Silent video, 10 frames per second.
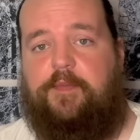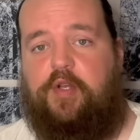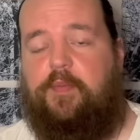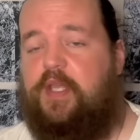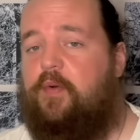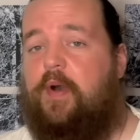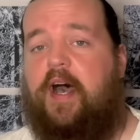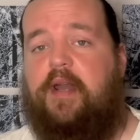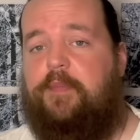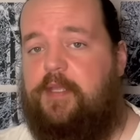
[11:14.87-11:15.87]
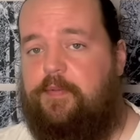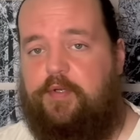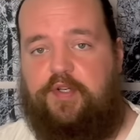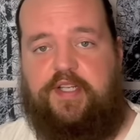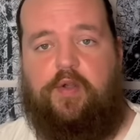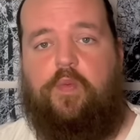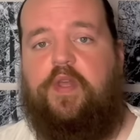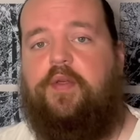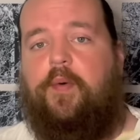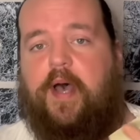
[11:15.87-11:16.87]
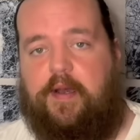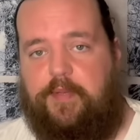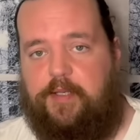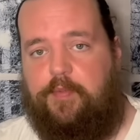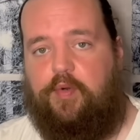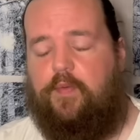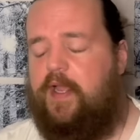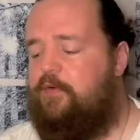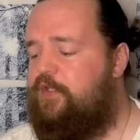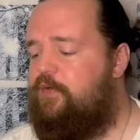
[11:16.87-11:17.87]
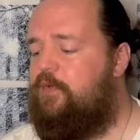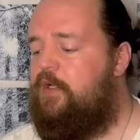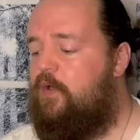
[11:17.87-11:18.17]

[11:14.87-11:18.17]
There could be a lot of people you're dealing with, a lot of people around you,